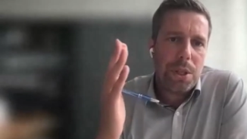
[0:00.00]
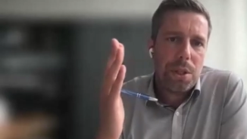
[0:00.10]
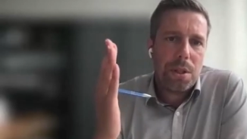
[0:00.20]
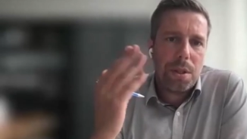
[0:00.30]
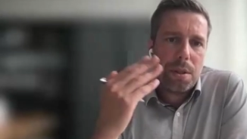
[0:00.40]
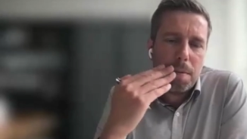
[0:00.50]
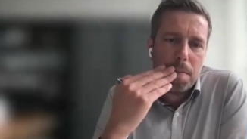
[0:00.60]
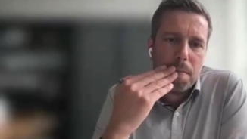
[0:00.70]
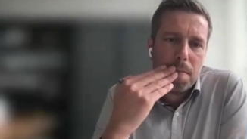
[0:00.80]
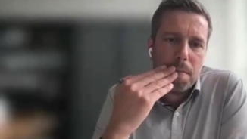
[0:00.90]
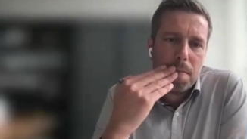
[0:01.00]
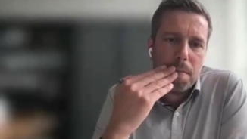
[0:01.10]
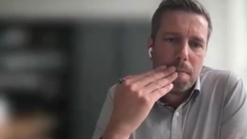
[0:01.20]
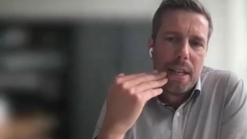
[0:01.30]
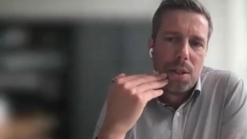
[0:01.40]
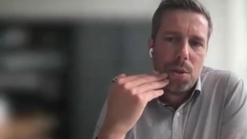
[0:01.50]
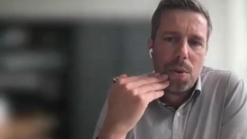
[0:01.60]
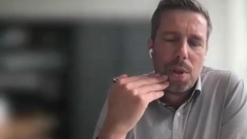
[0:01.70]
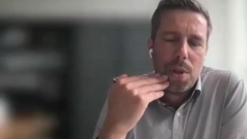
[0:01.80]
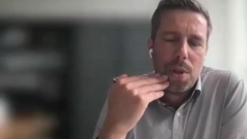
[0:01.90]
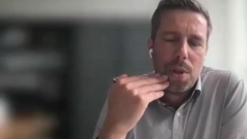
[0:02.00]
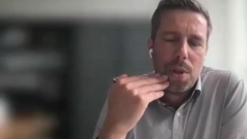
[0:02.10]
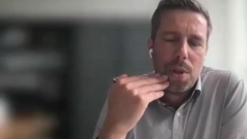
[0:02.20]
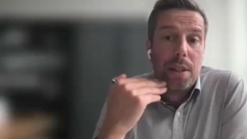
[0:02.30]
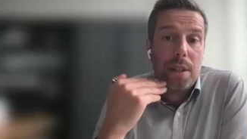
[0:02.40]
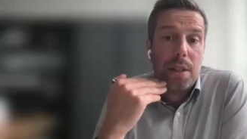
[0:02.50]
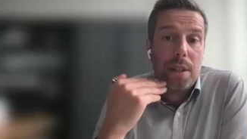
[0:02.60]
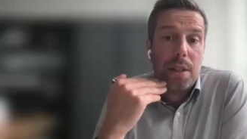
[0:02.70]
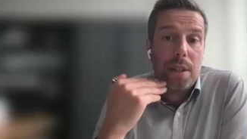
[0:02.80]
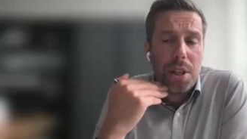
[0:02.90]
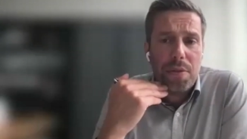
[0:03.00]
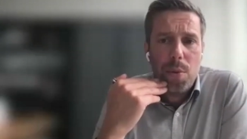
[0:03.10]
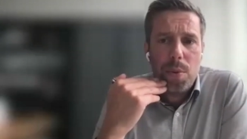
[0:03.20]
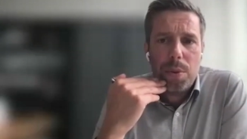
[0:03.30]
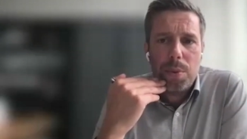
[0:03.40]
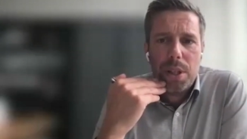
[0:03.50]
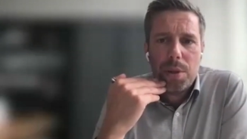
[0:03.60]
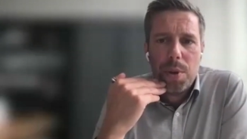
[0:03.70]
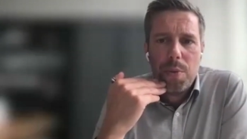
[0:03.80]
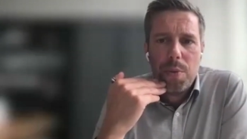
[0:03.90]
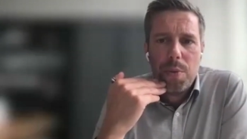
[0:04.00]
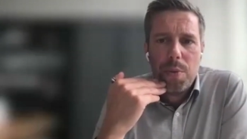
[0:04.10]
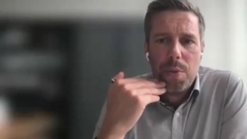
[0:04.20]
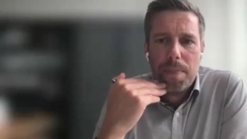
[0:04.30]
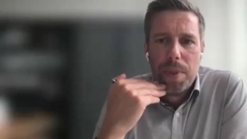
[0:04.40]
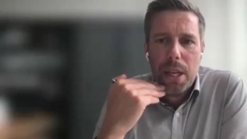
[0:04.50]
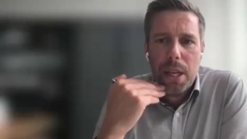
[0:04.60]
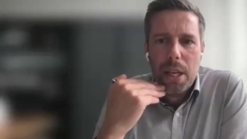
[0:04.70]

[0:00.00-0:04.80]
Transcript: There is, not everyone will agree with me.